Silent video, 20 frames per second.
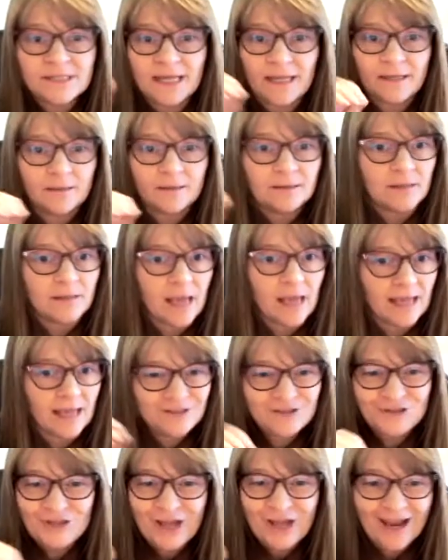and
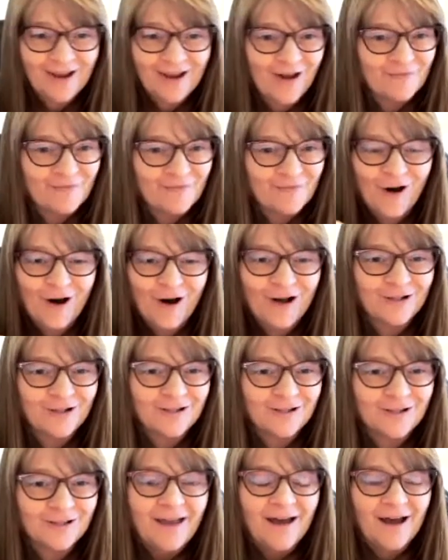check off
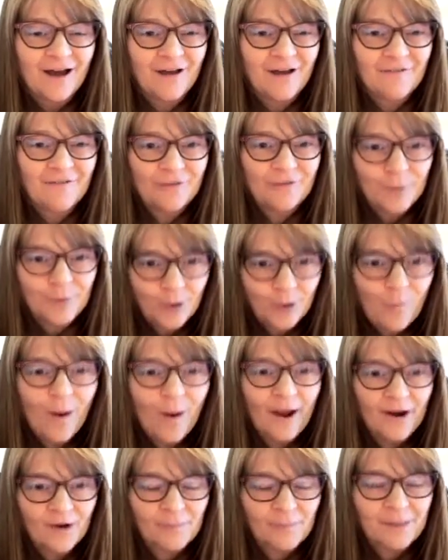all of the
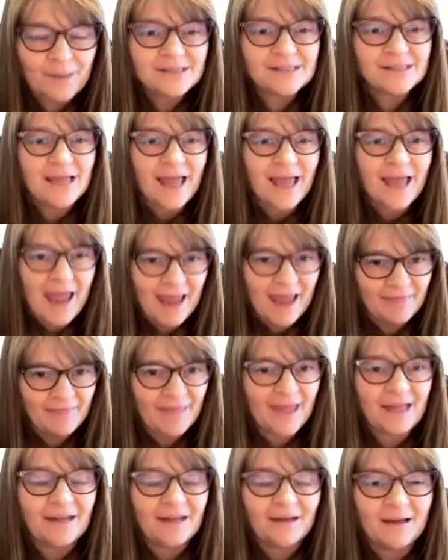requirements, and
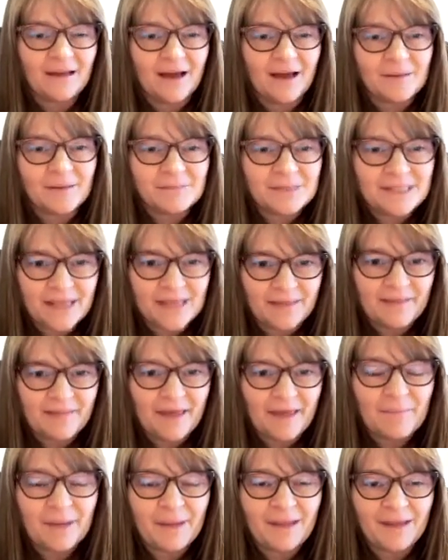then send
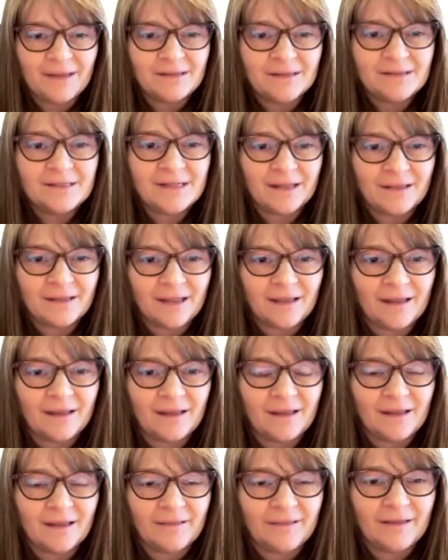them into
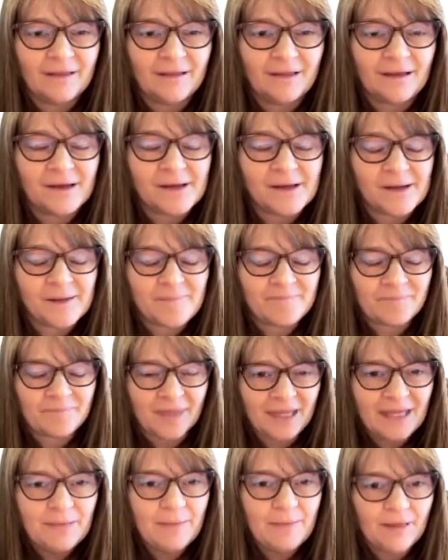the
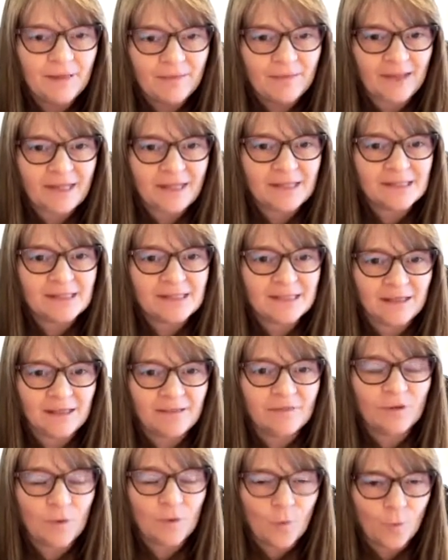email that is
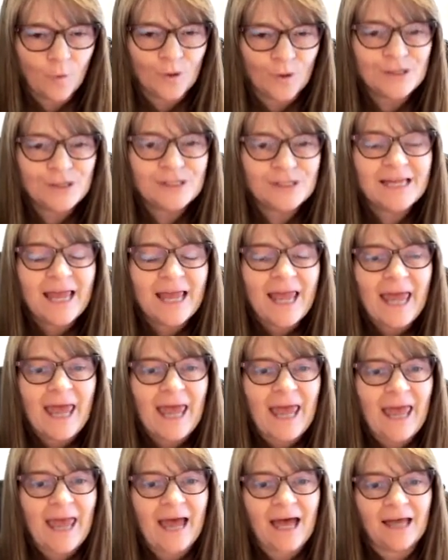in the course,
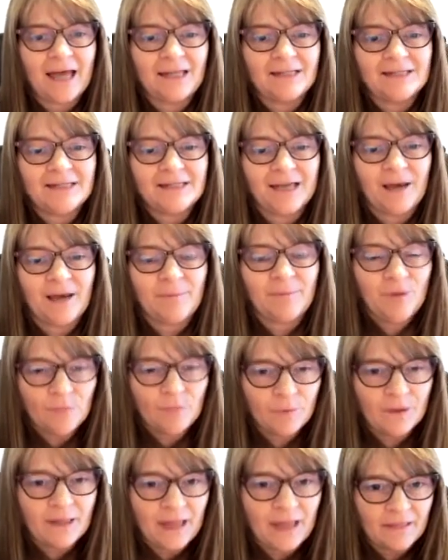and you
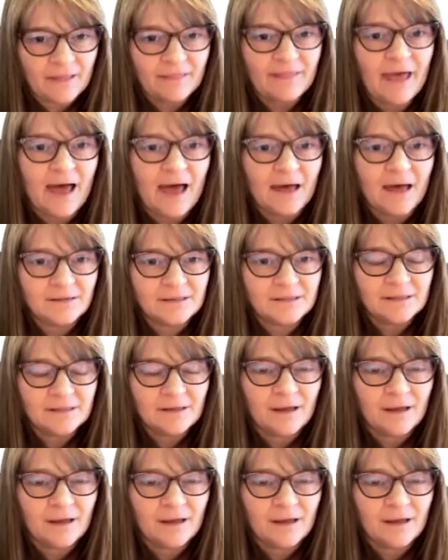will get that